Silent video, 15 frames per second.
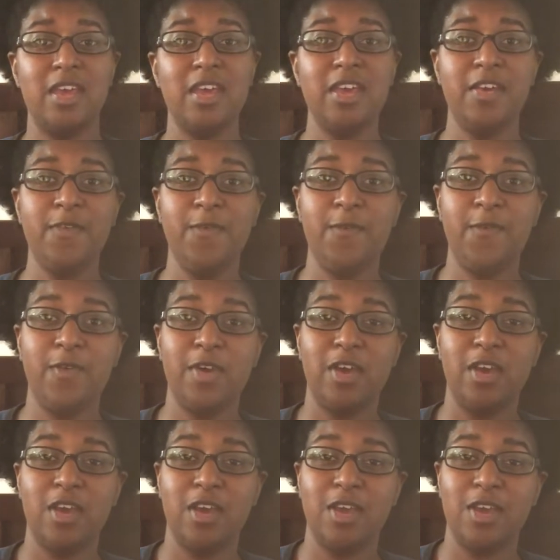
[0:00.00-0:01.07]
If
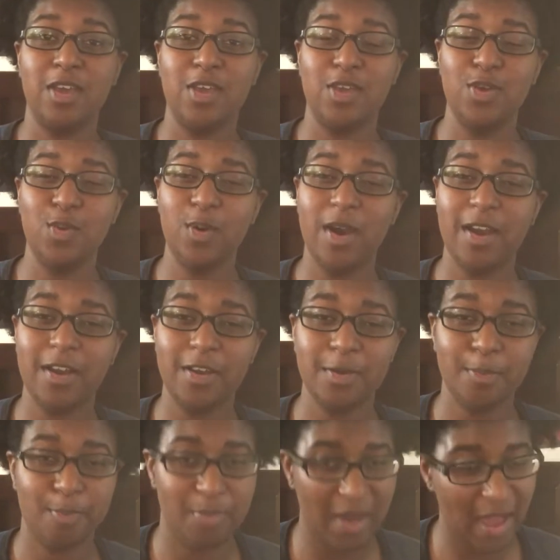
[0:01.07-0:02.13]
you
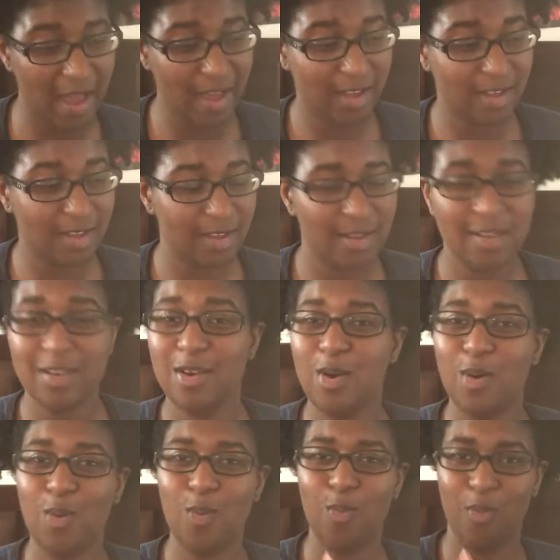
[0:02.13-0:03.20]
are back,
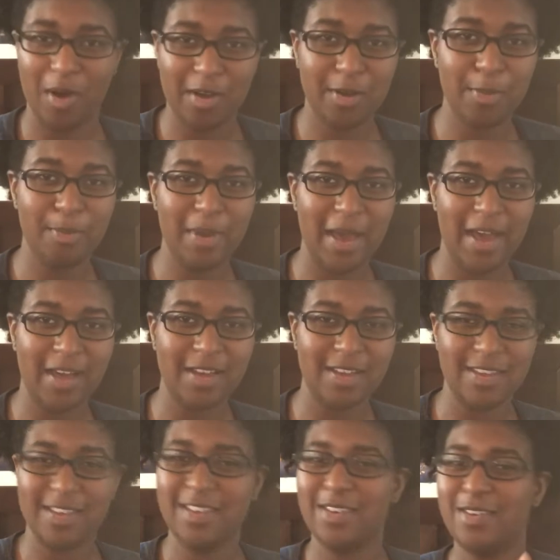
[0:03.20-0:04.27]
welcome
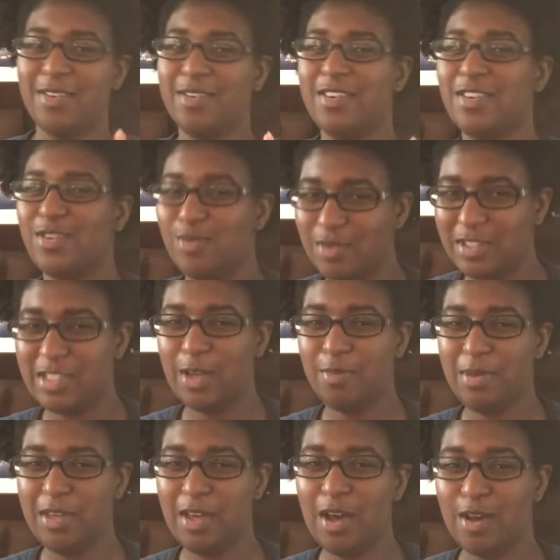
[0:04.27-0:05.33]
back. You a
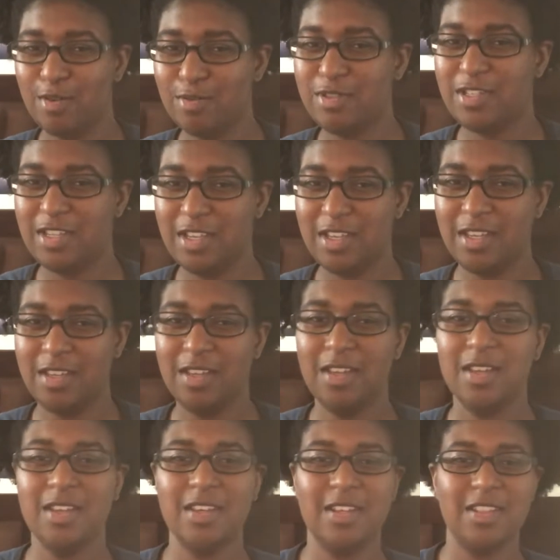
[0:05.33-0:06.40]
subby OG.
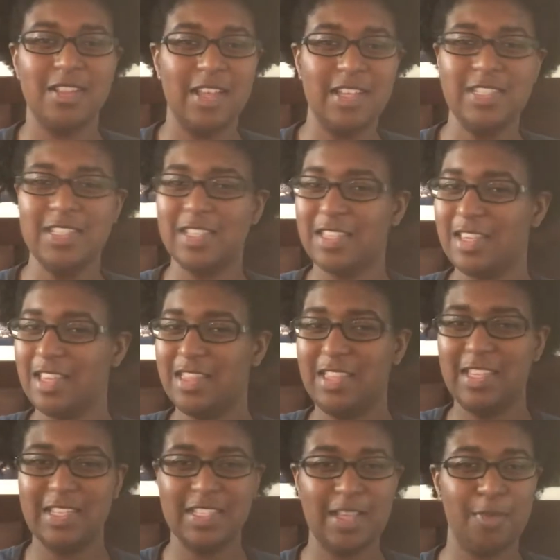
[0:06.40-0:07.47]
Let's get
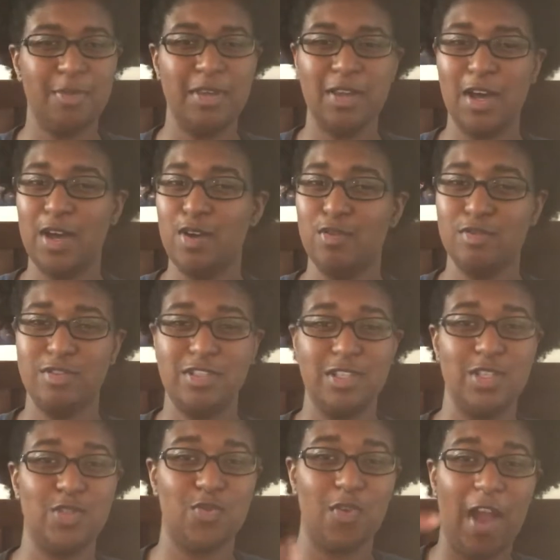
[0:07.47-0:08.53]
these subby
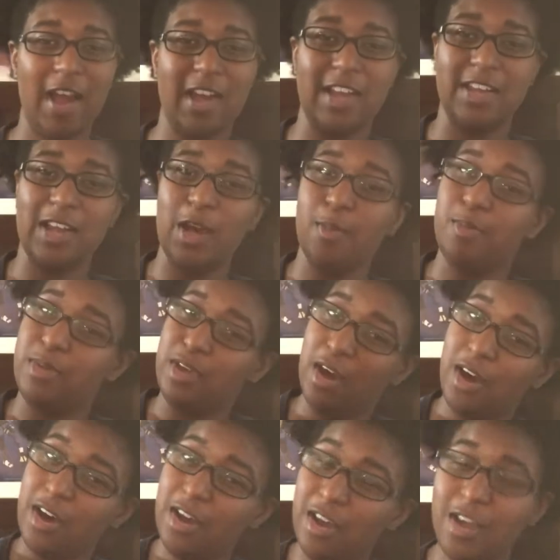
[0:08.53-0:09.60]
OGs rocking up,
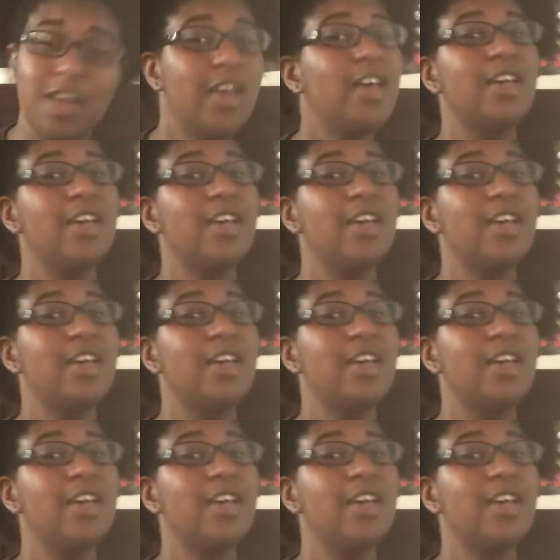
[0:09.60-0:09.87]
y'all.